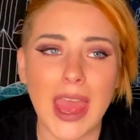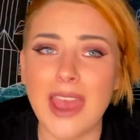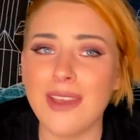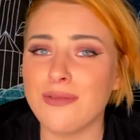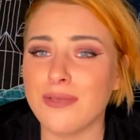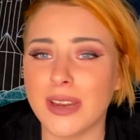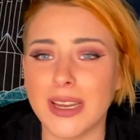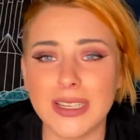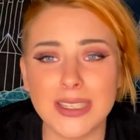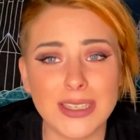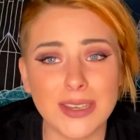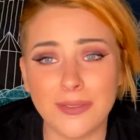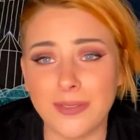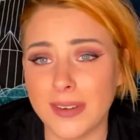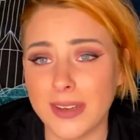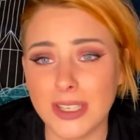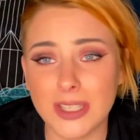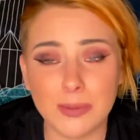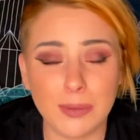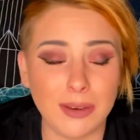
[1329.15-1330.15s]
Everyone has
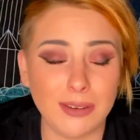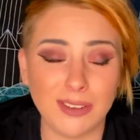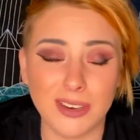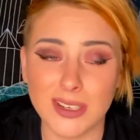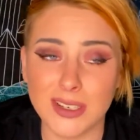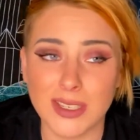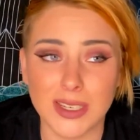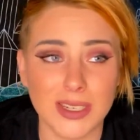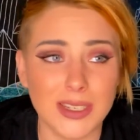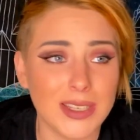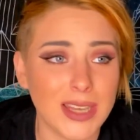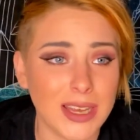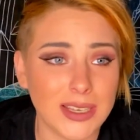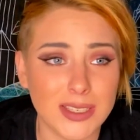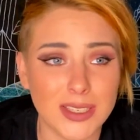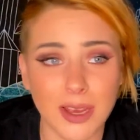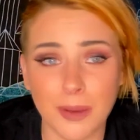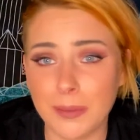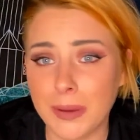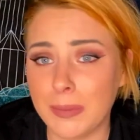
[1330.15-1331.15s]
different experiences.
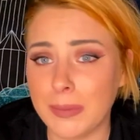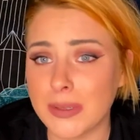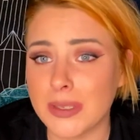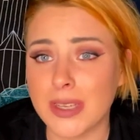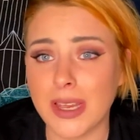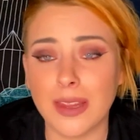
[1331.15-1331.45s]
Some people